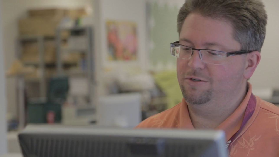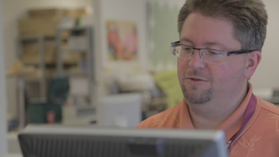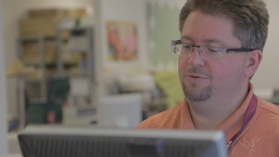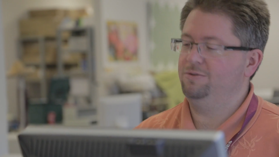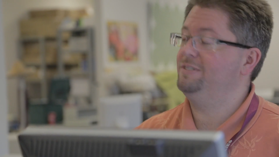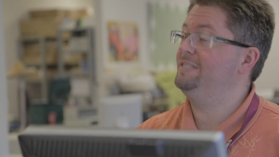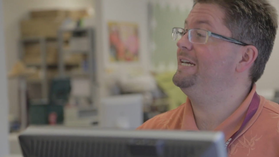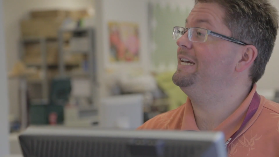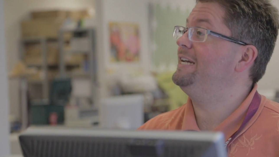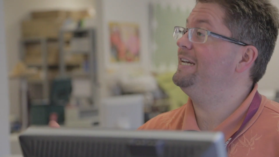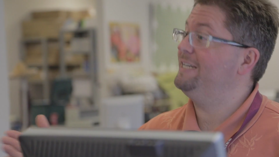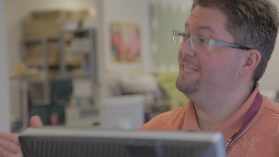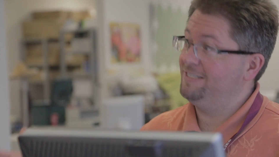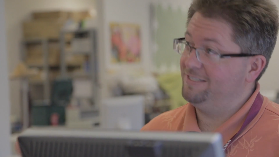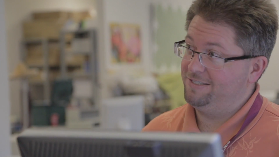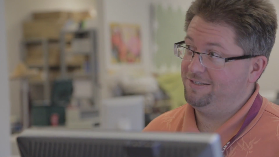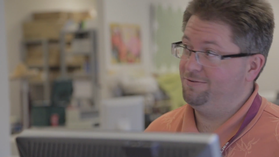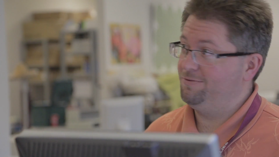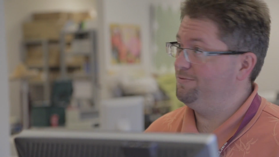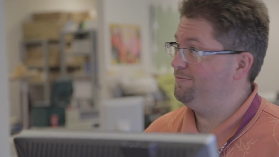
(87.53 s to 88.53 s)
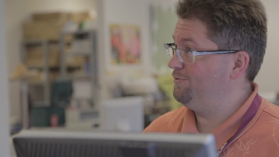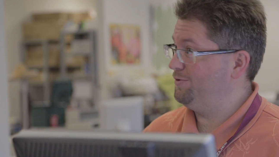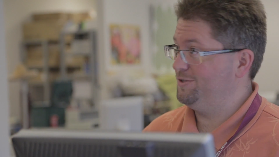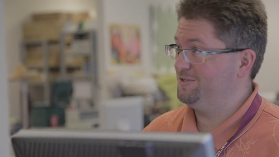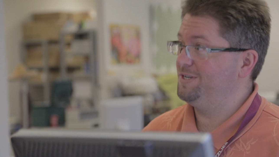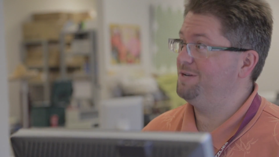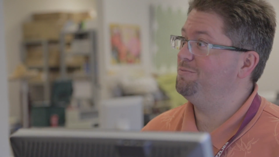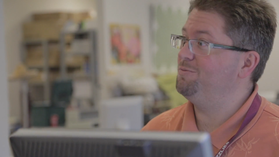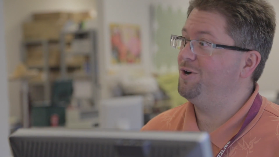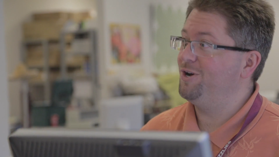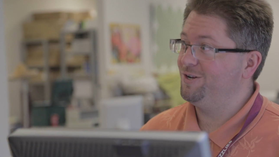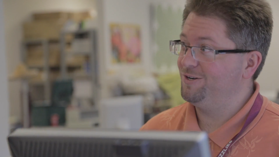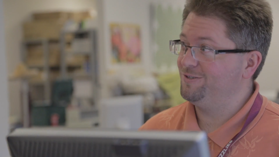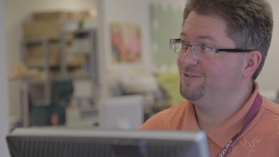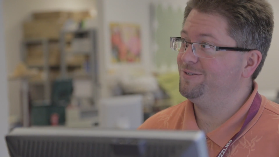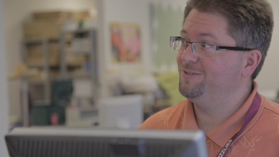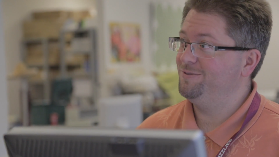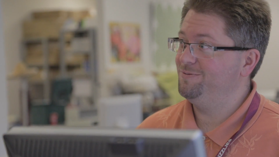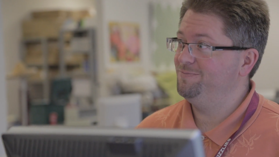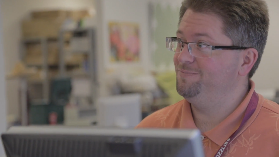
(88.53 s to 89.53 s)
to days for some
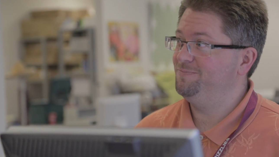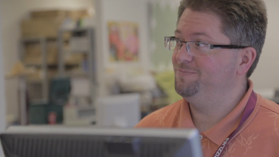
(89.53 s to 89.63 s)
models.